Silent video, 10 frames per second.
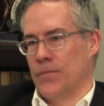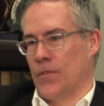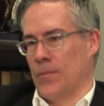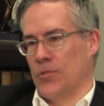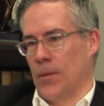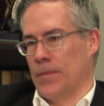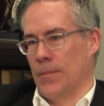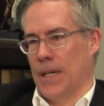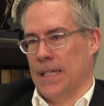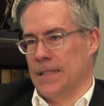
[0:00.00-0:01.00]
from Trump to
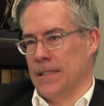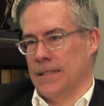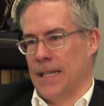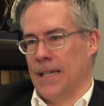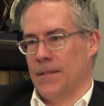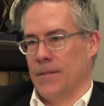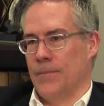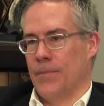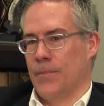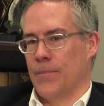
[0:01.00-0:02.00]
Biden, is that
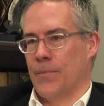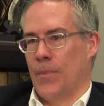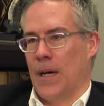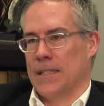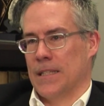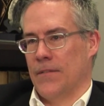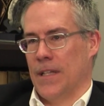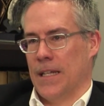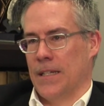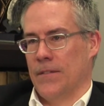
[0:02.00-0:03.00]
for this
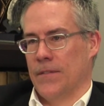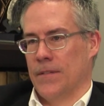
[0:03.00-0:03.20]
installation,